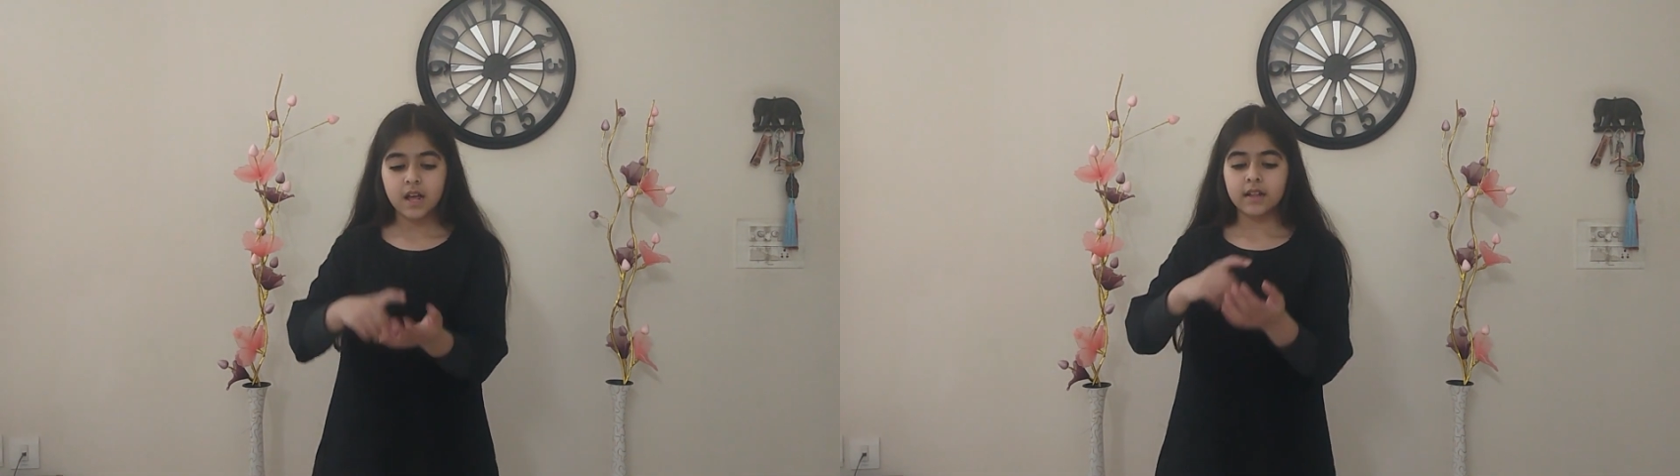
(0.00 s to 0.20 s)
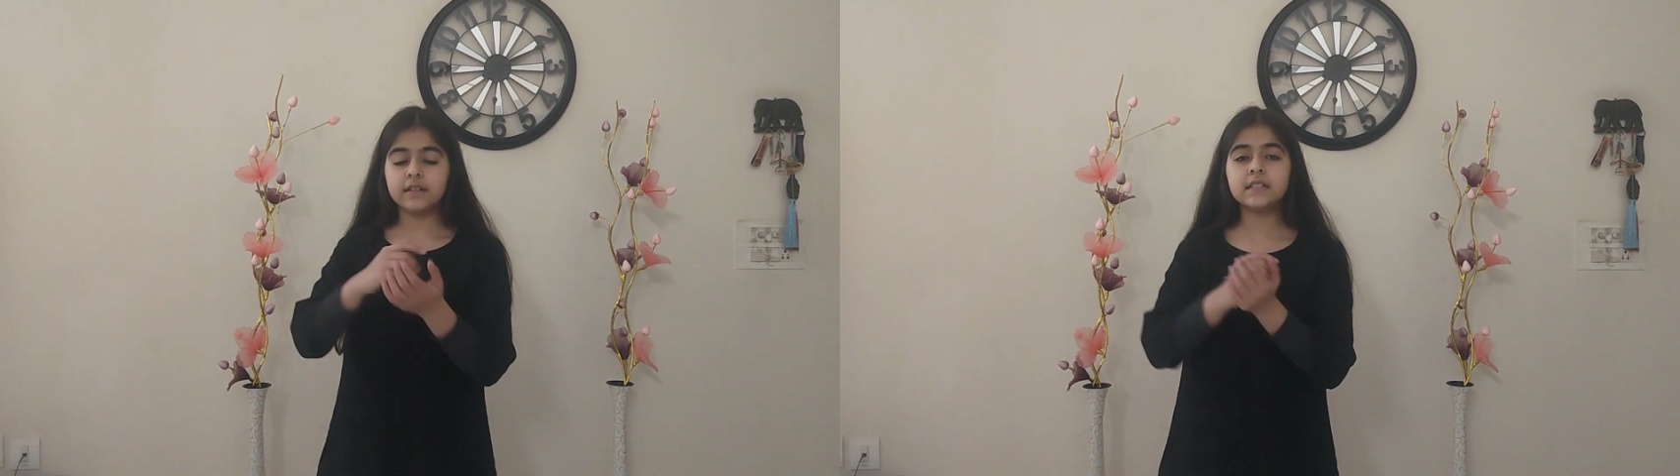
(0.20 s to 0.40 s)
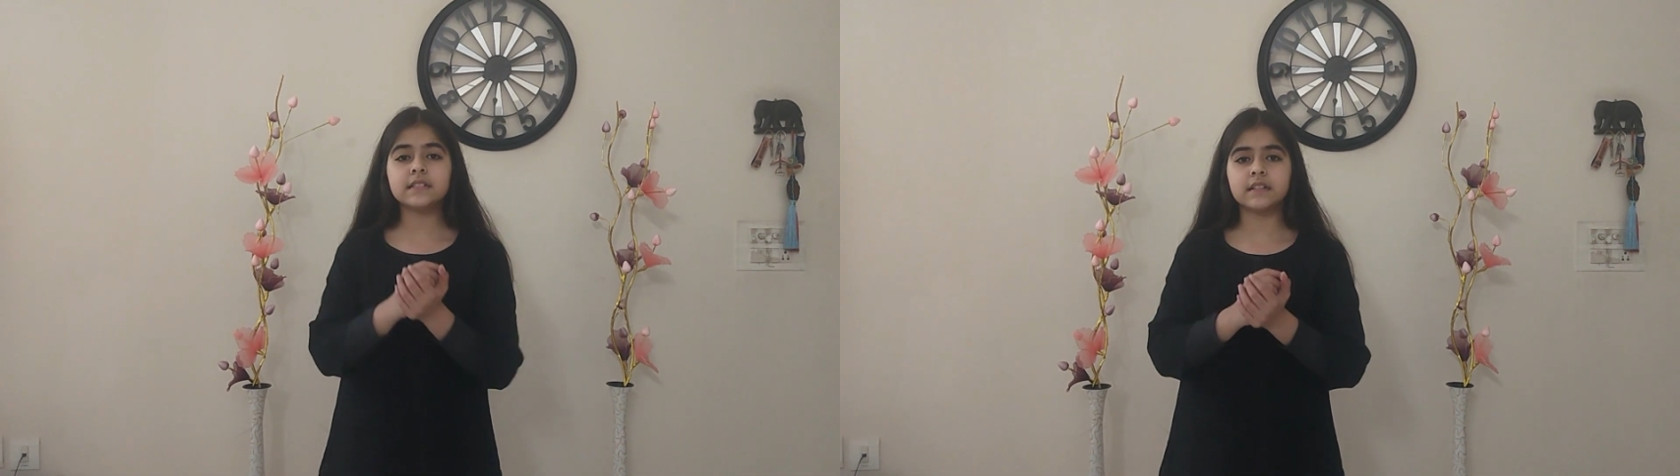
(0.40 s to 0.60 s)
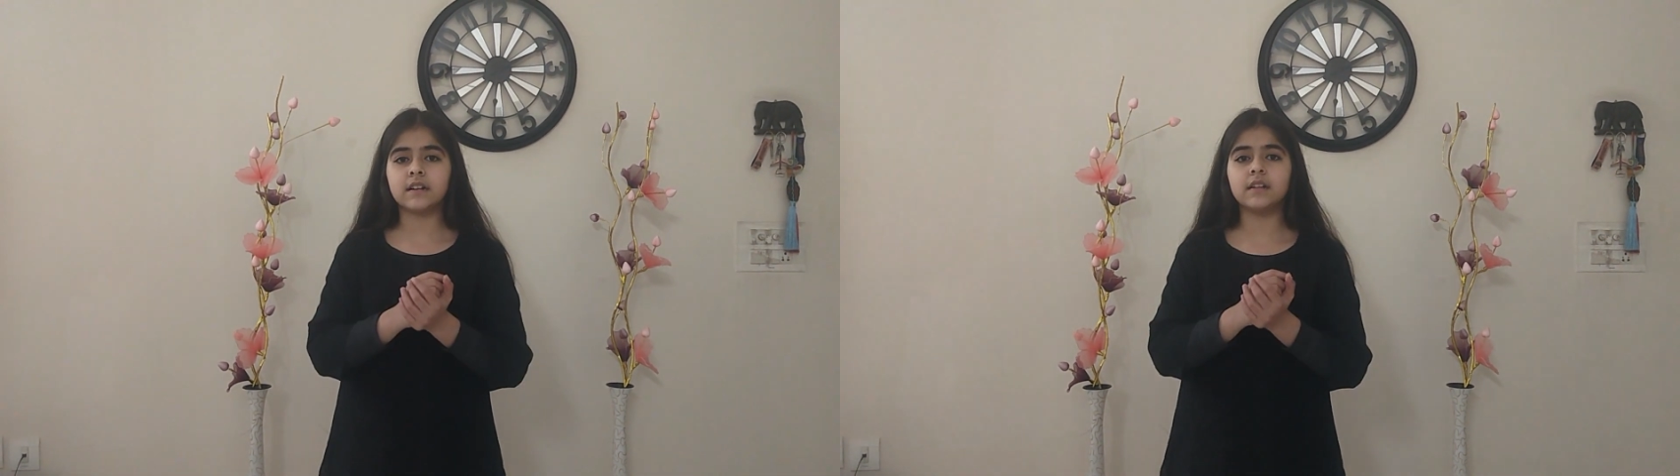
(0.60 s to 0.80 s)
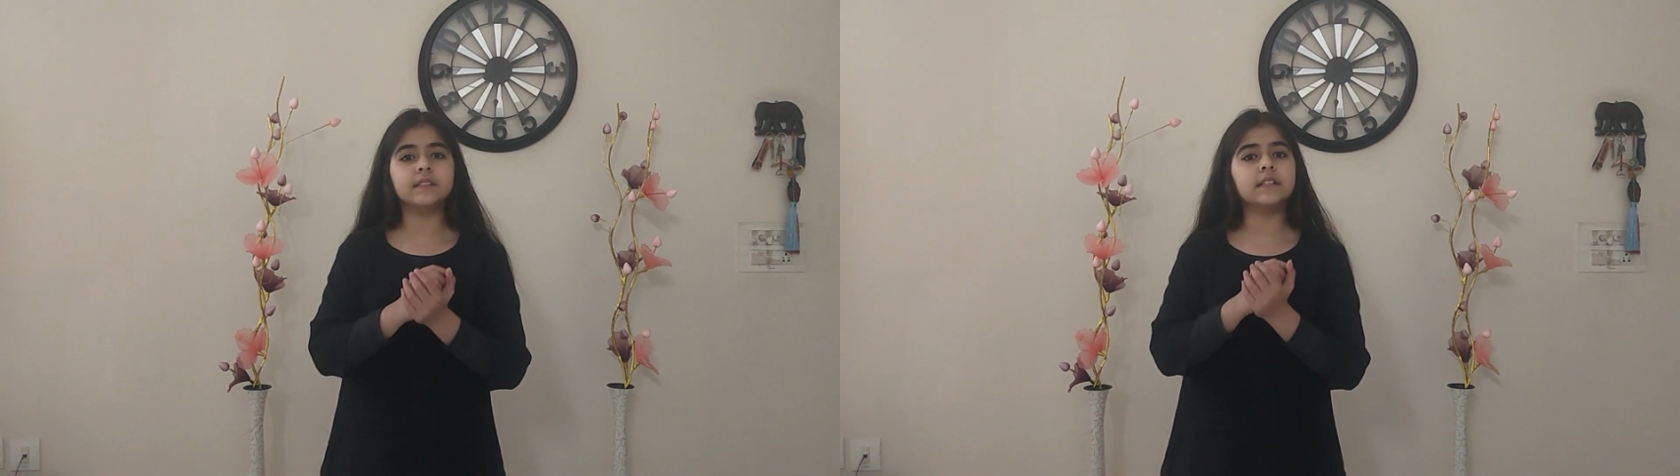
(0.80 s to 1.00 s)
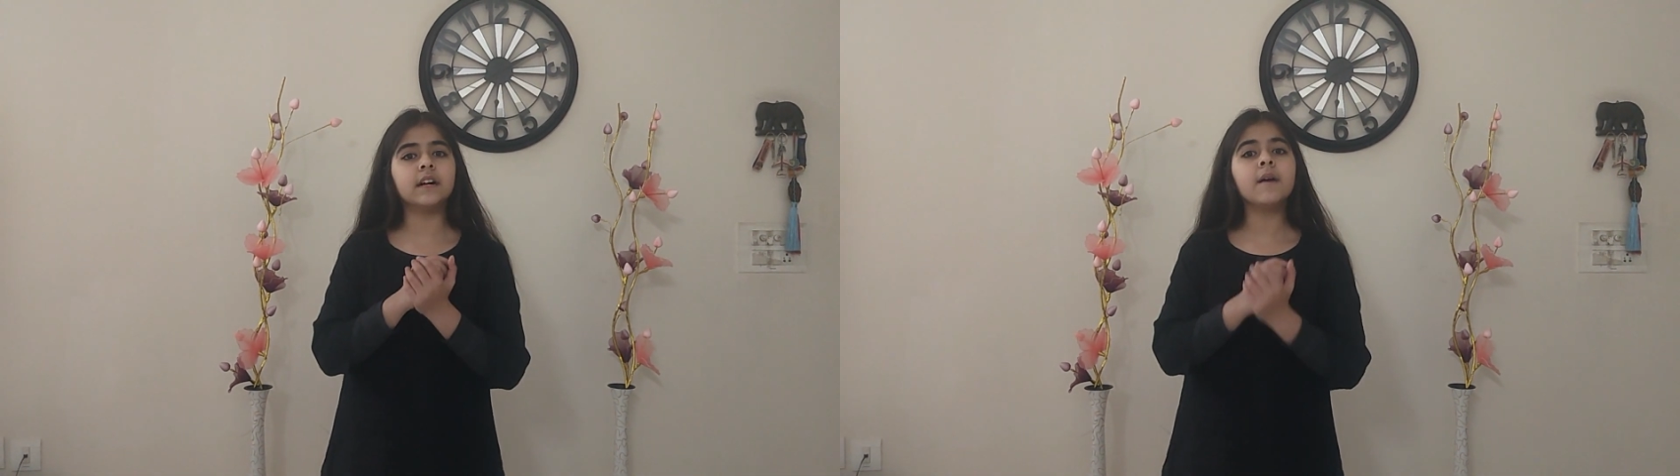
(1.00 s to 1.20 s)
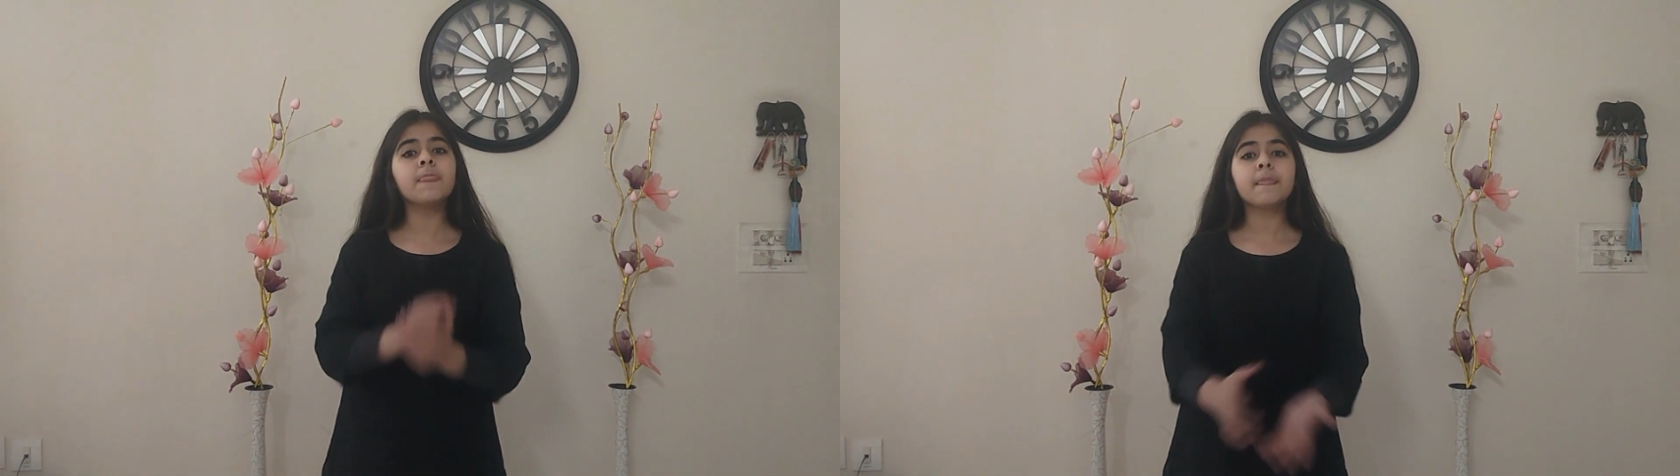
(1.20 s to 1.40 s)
the